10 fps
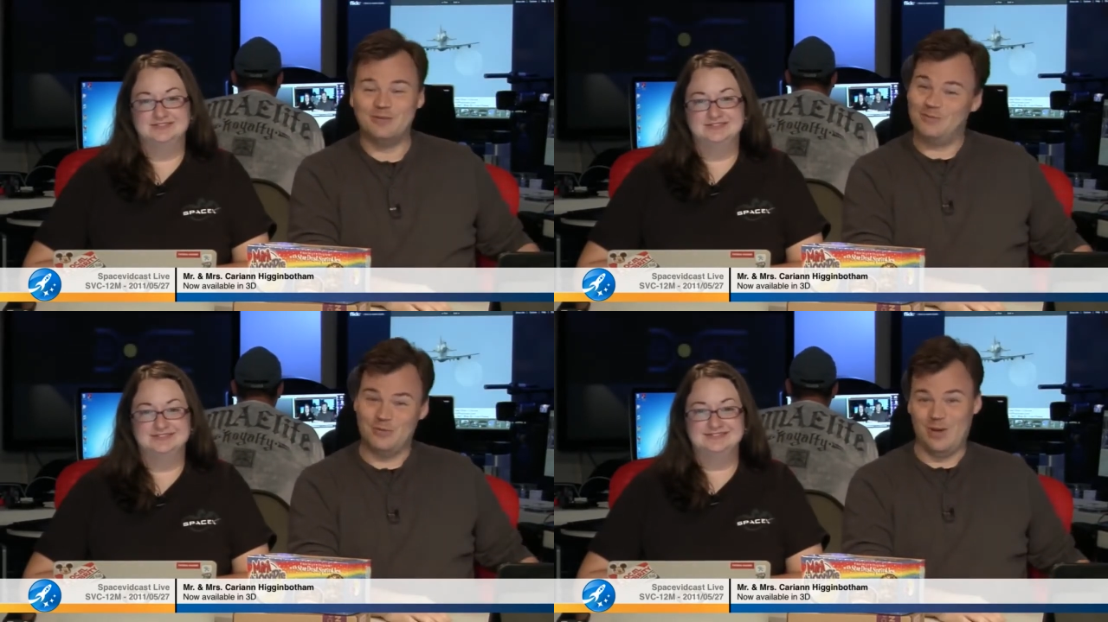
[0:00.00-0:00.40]
Speaker 1: Uh,
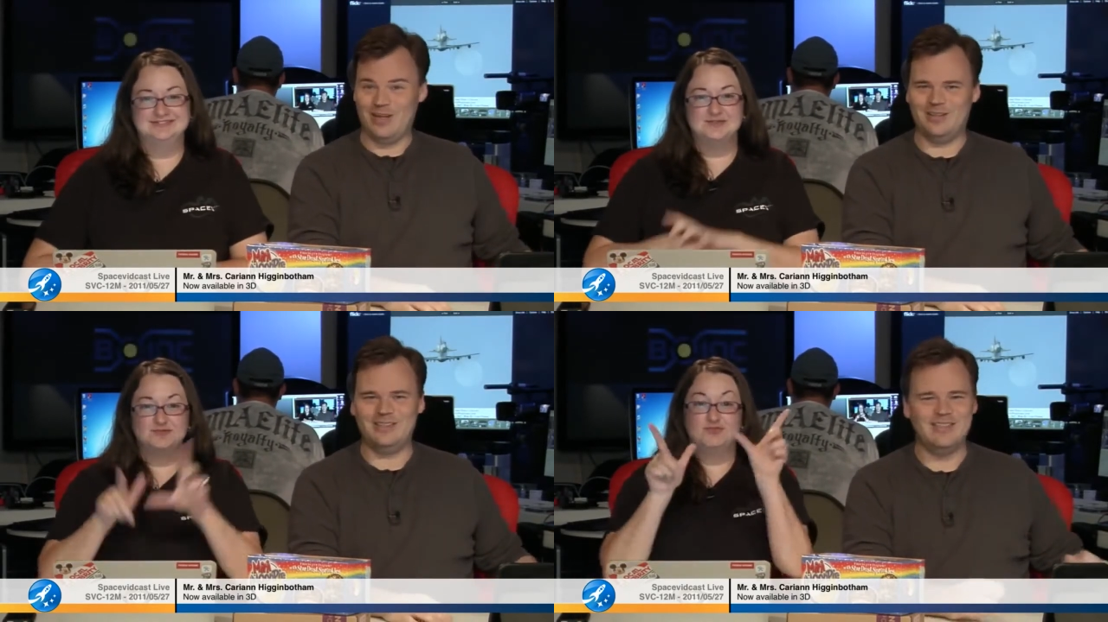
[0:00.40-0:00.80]

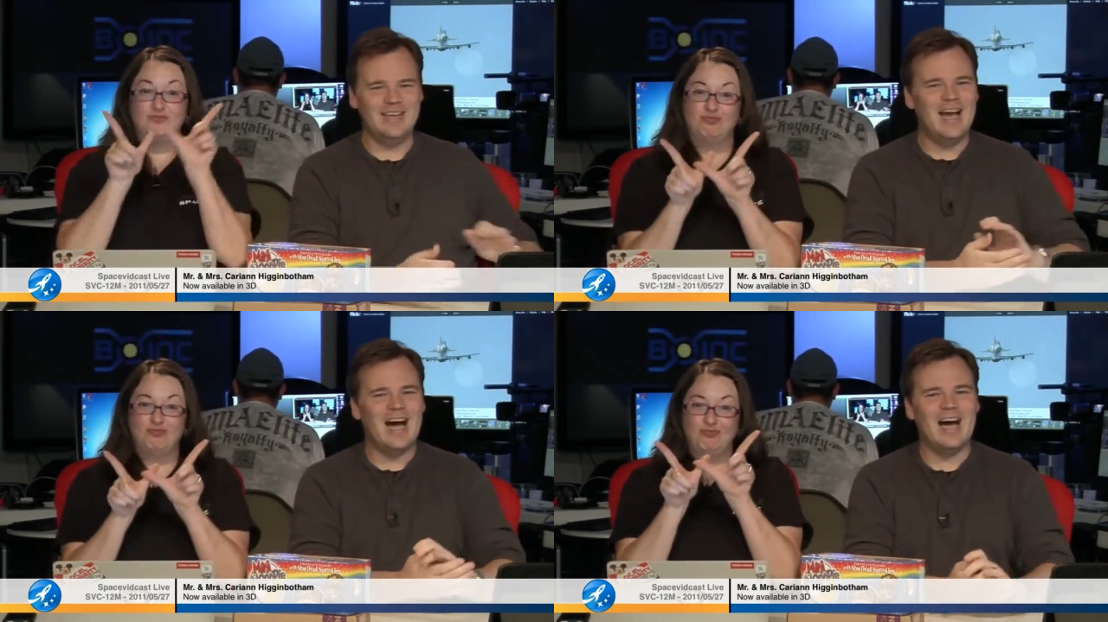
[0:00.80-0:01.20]
well.
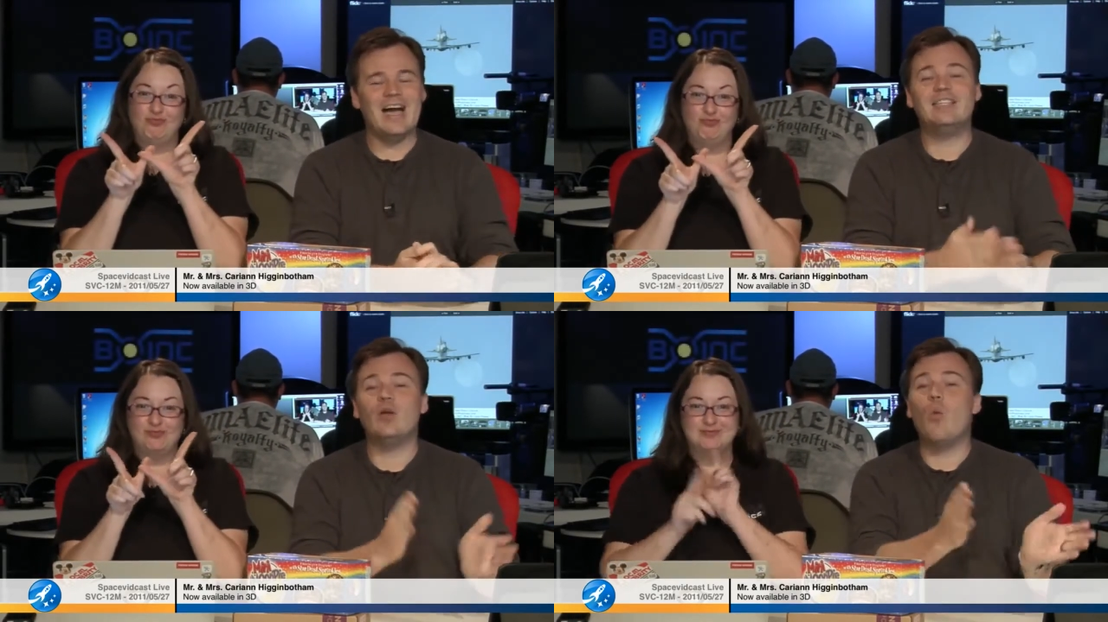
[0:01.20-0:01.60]

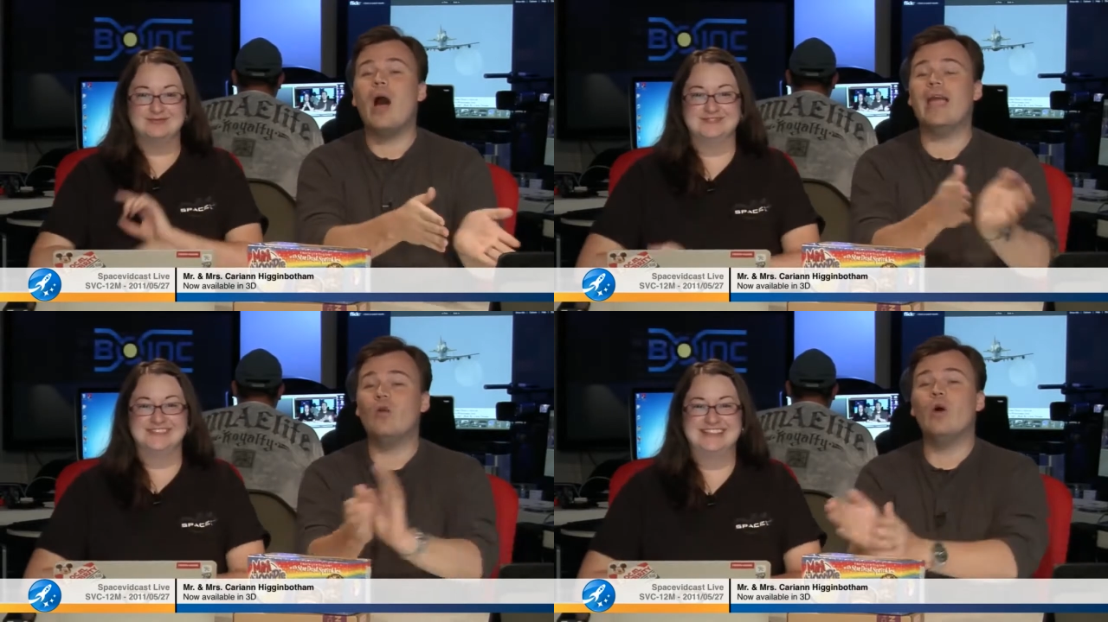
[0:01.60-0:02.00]
I said
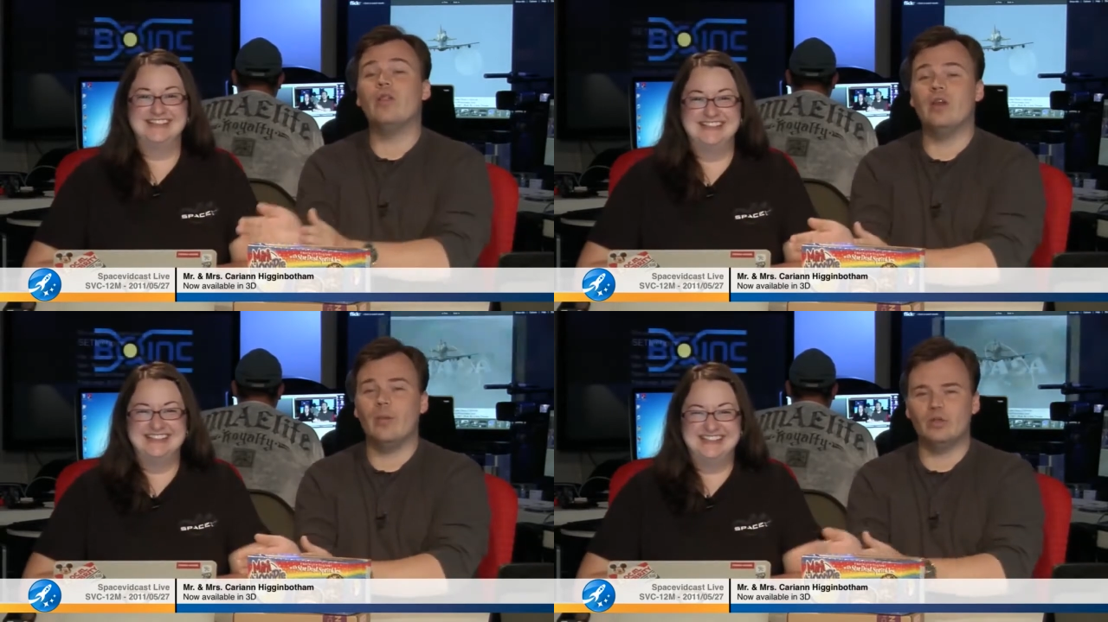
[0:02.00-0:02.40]
why and what
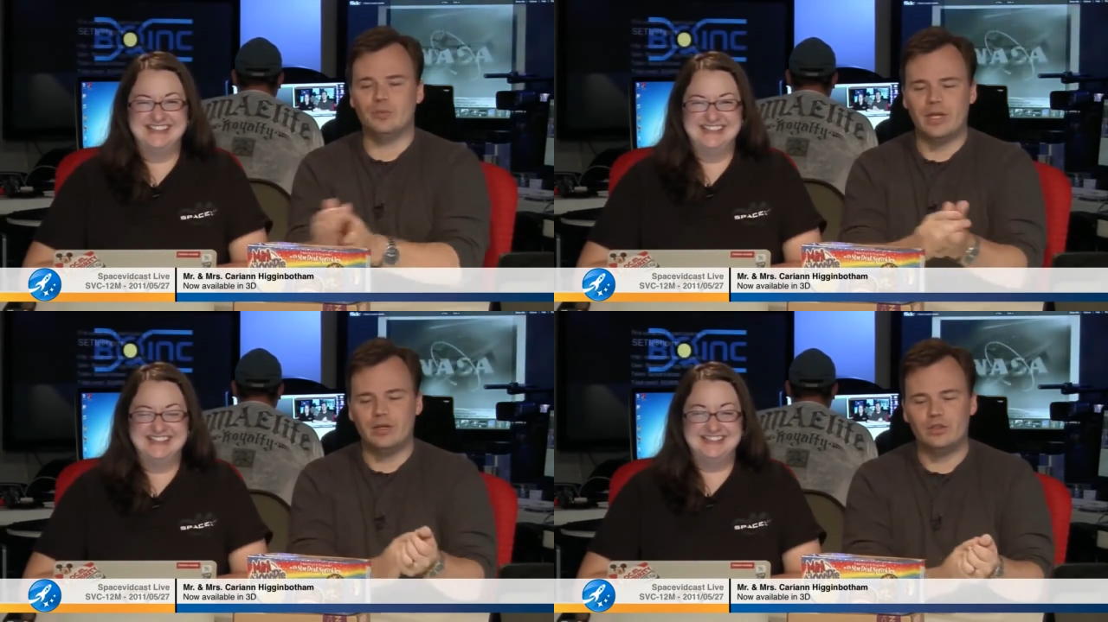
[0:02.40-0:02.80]
do the
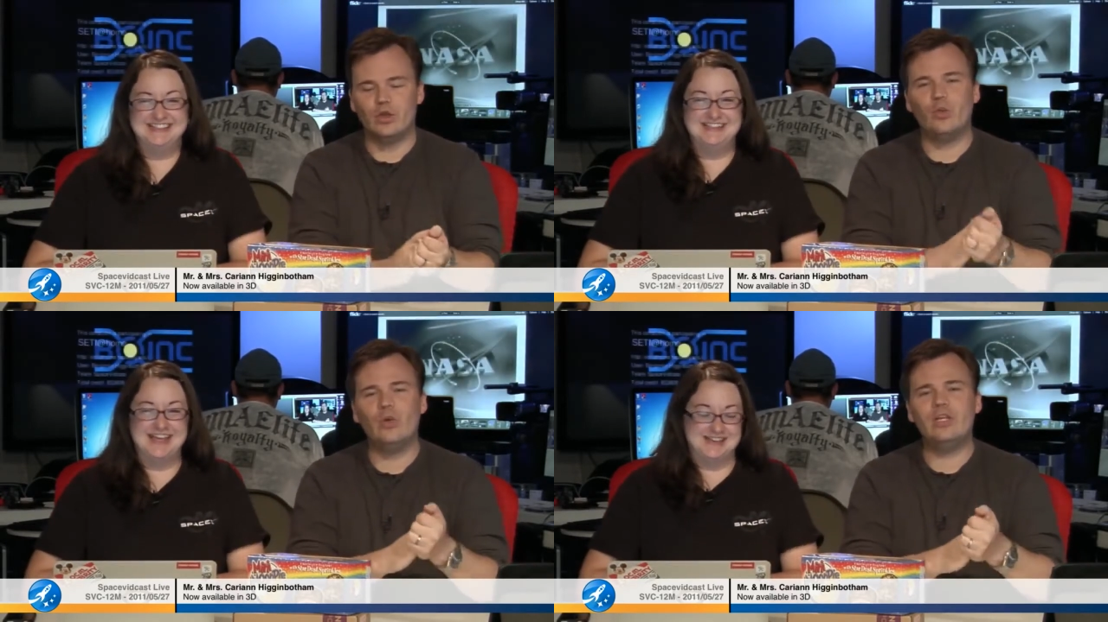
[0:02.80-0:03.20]
numbers mean?
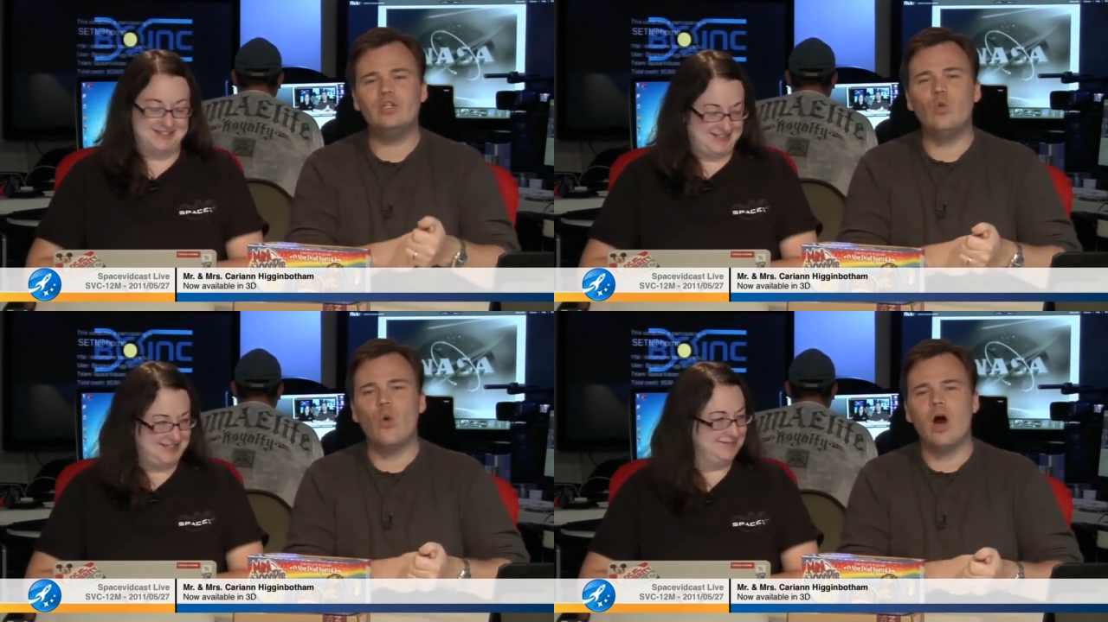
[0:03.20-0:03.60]
So the yes.
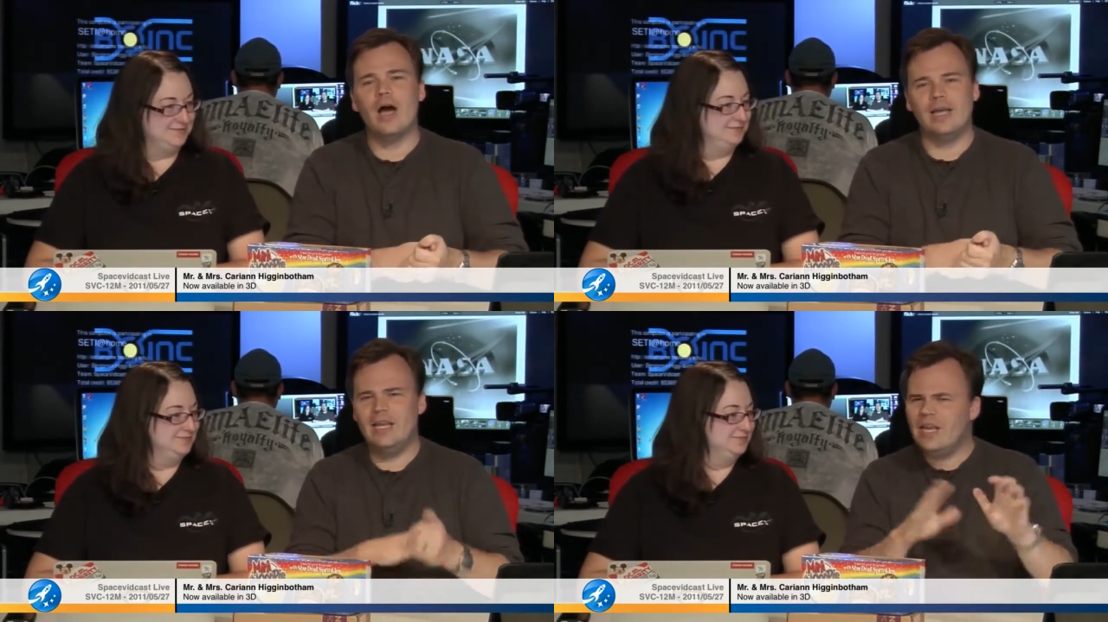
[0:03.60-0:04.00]
reason
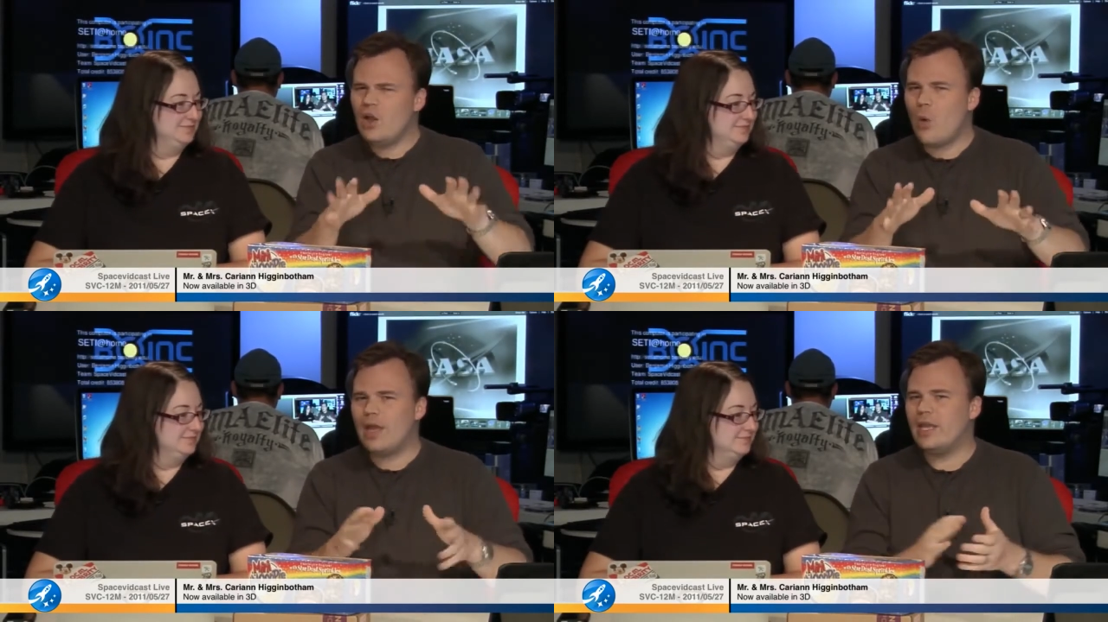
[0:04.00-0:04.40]
why he didn't
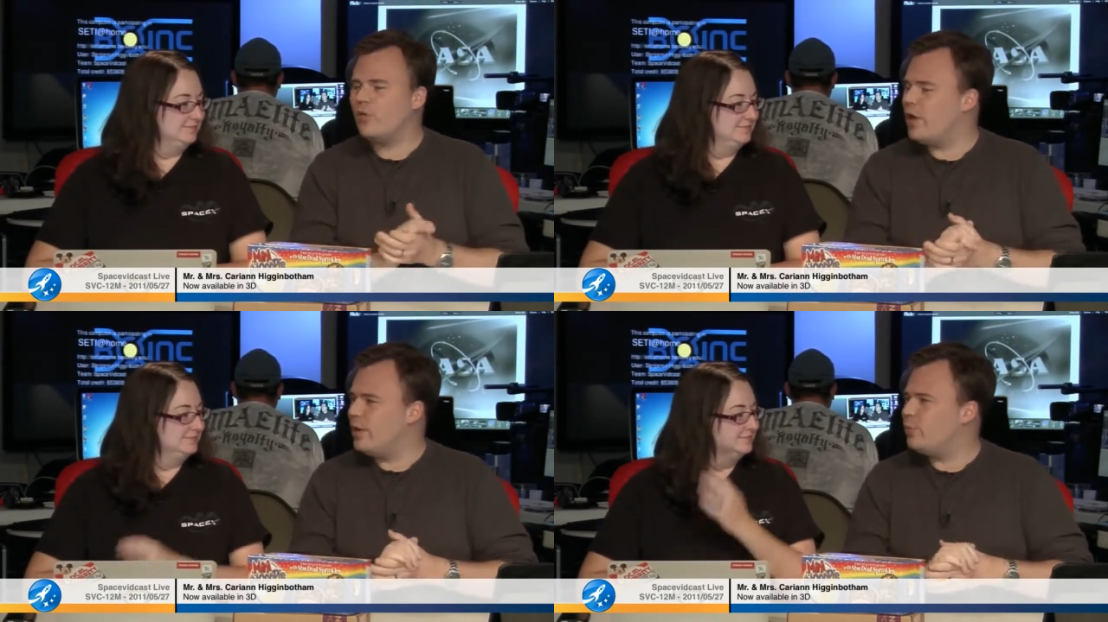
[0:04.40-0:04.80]
quite
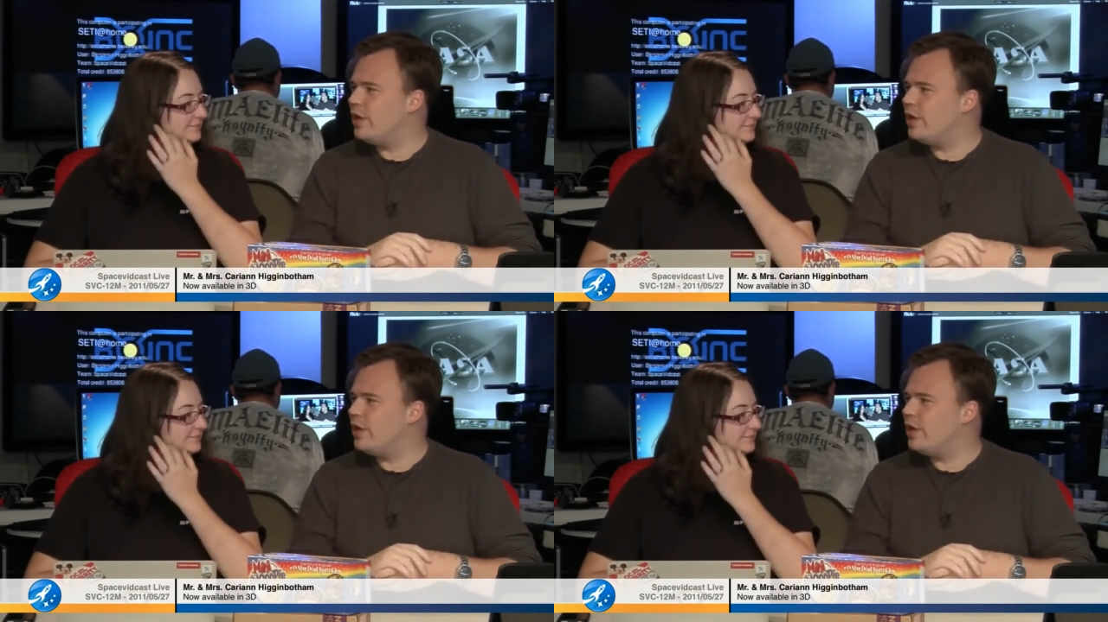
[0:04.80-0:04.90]
get right,